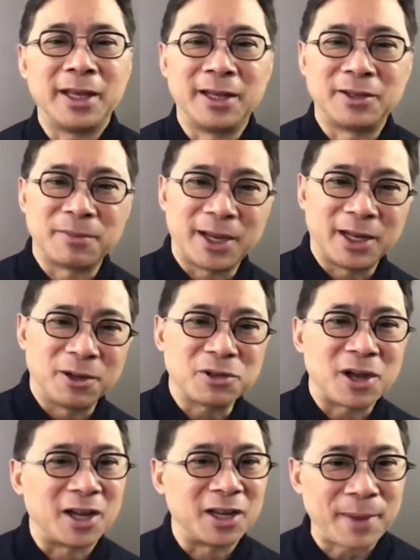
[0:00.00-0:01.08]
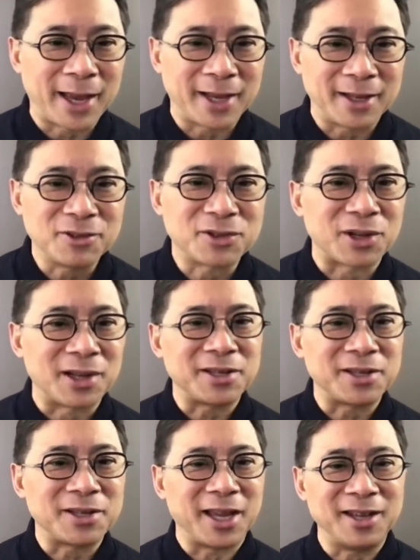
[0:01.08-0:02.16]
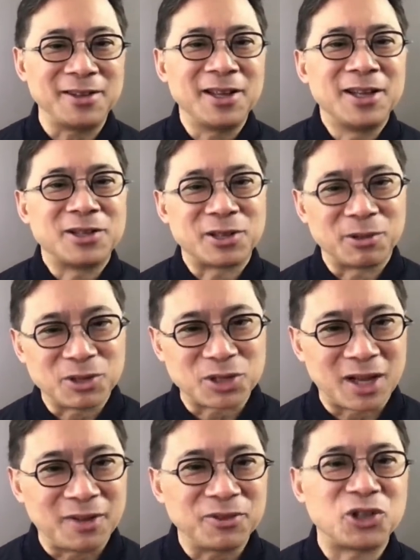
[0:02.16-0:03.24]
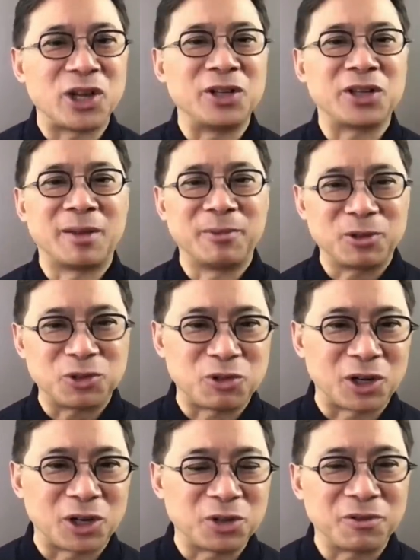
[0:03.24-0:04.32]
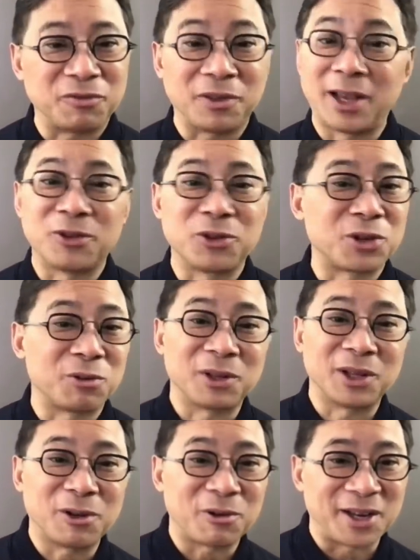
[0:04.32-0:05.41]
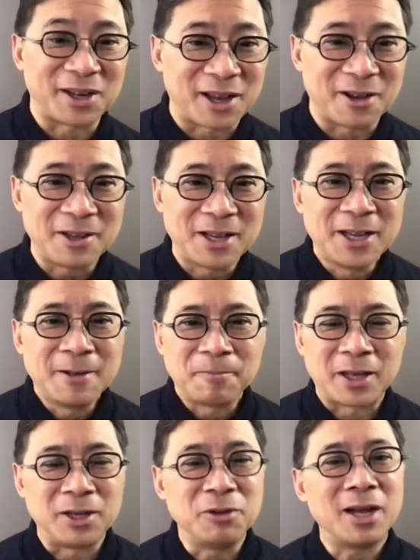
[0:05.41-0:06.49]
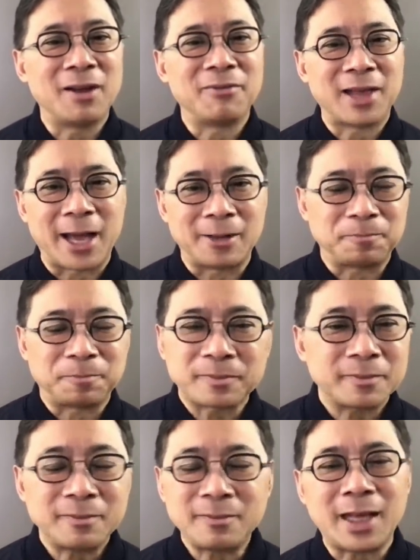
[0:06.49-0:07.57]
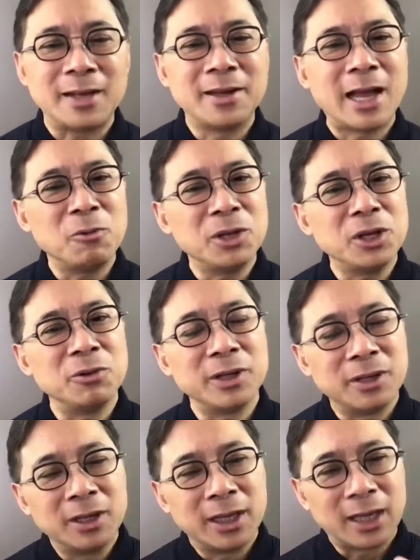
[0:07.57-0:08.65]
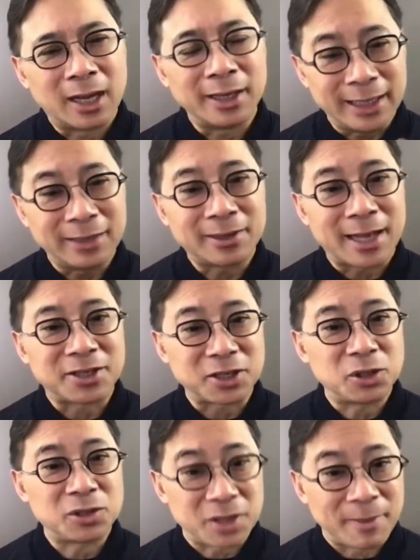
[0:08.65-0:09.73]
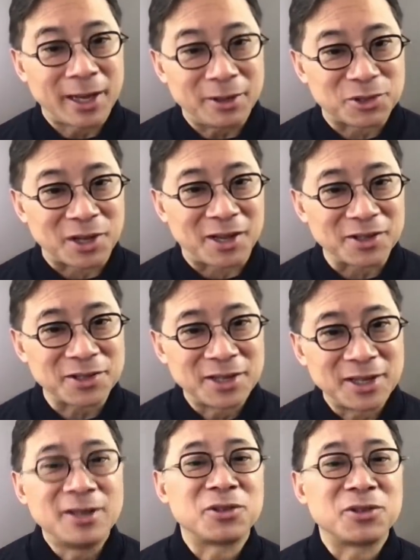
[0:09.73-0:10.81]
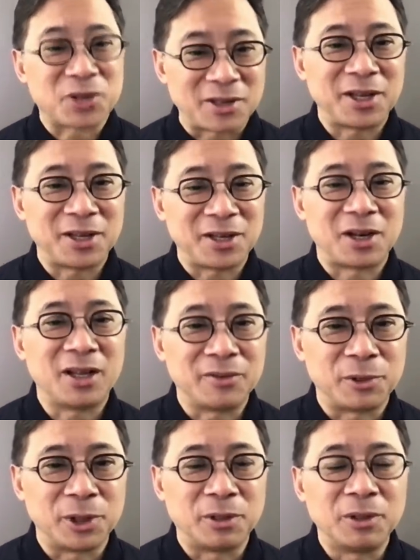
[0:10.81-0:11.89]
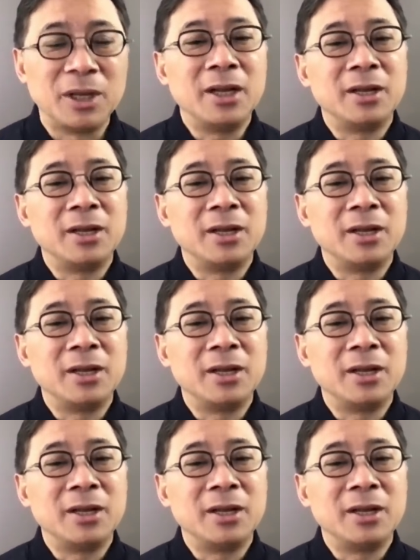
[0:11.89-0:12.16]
in tomatoes on a pan, sauteed, so it's soft, change the chemical structure, flavors are really great now, and you have that. Now when you eat that tomato sauce sauteed in olive oil,